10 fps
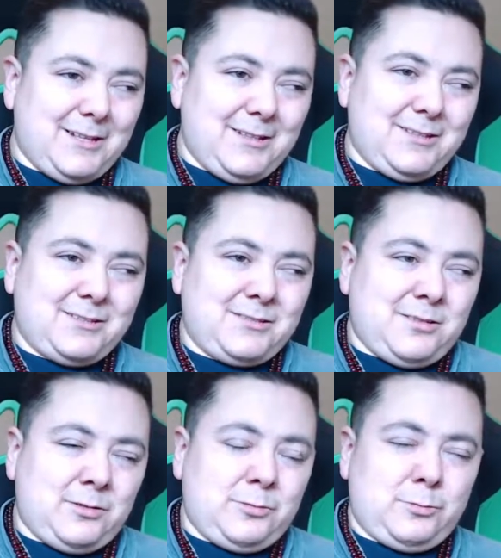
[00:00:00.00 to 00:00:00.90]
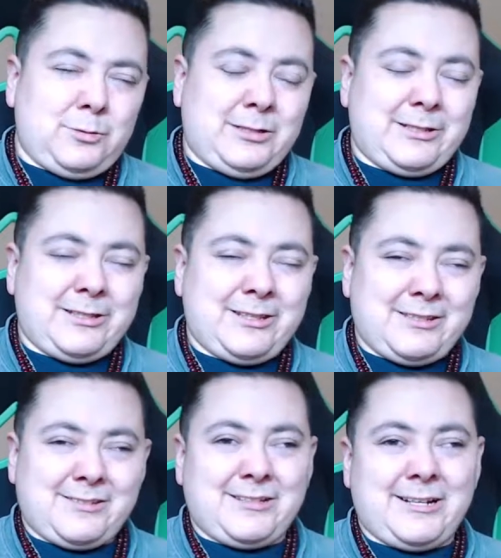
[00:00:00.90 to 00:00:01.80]
So one of the
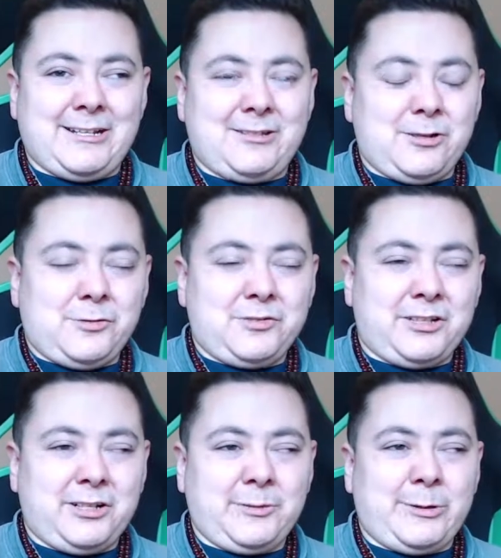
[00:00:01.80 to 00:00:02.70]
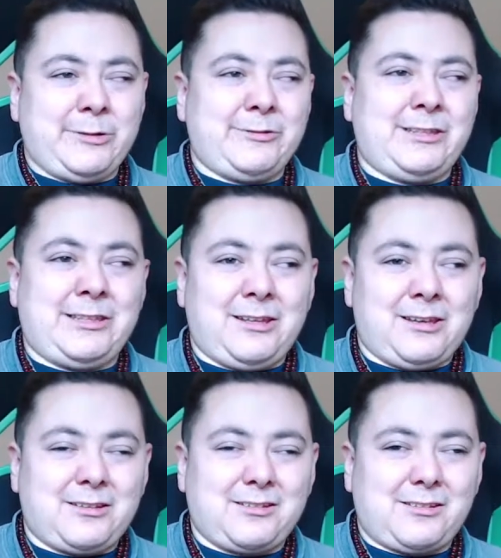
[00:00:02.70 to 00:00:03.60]
things that I don't talk about in
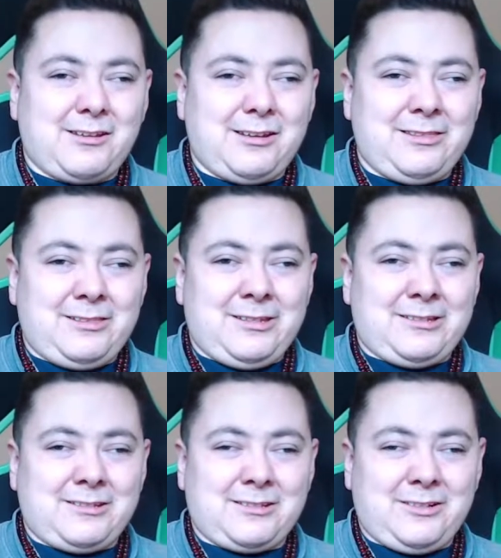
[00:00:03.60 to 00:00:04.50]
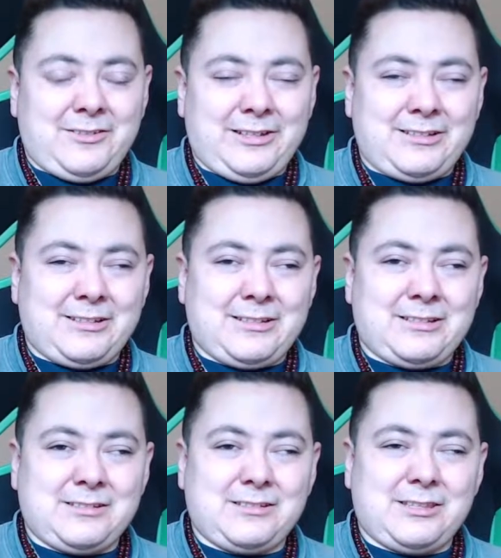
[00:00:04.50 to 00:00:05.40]
these in these series
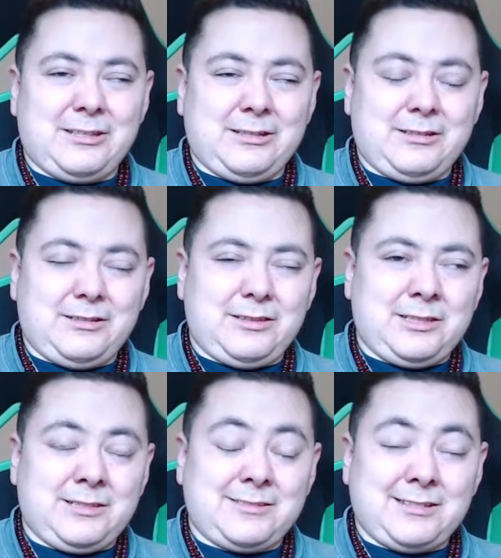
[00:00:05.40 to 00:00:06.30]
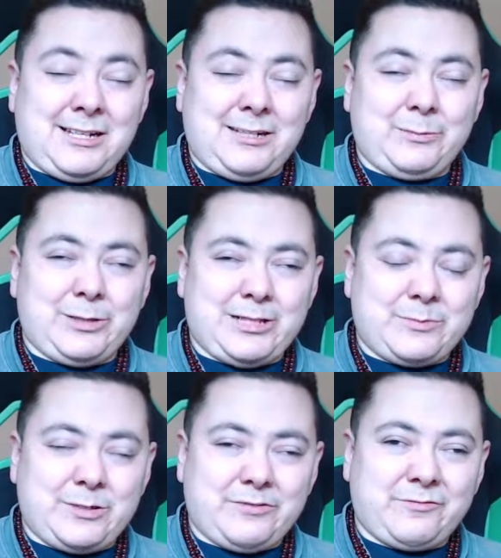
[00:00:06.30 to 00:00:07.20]
is the the sign
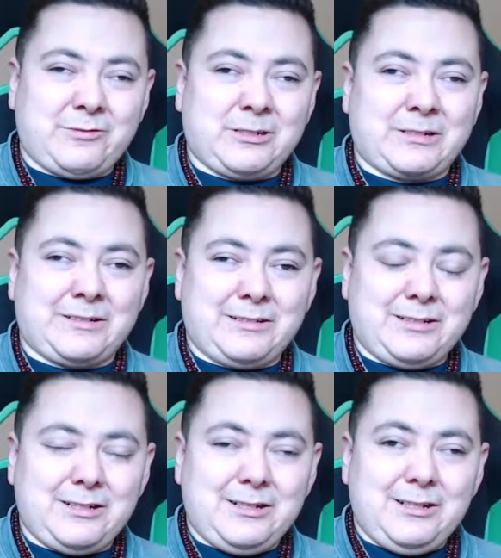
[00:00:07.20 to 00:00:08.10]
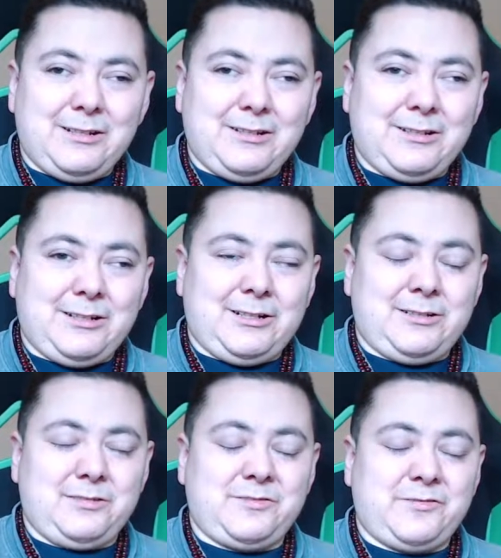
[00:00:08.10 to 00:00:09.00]
placement for
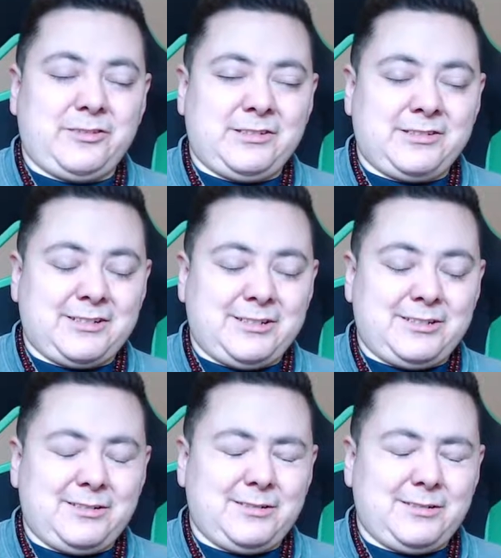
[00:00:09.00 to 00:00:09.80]
uh, for the sun.